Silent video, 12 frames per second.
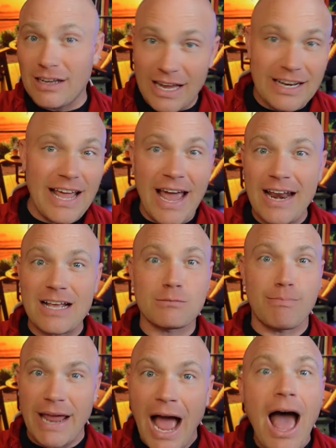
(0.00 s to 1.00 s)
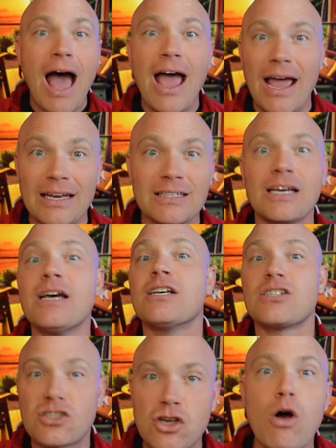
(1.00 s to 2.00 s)
Indiana's behind
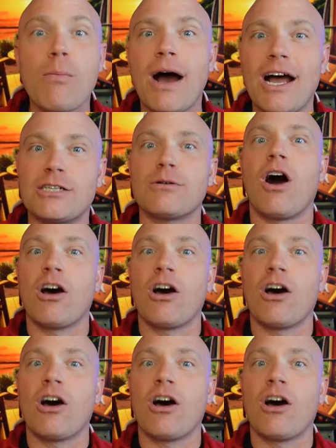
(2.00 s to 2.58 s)
so much